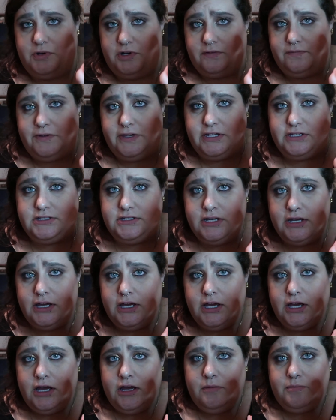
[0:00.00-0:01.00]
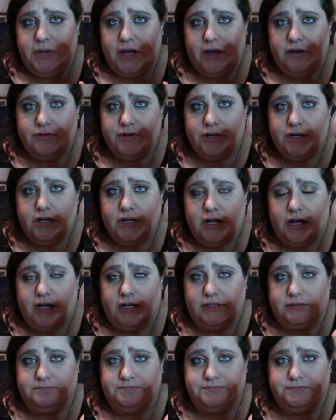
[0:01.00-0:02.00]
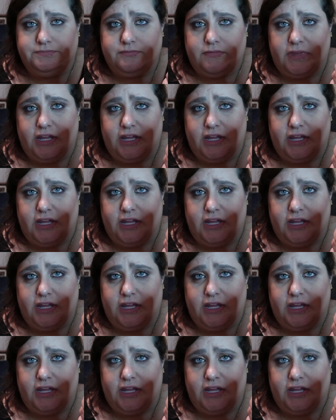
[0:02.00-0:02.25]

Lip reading: Perfect powder.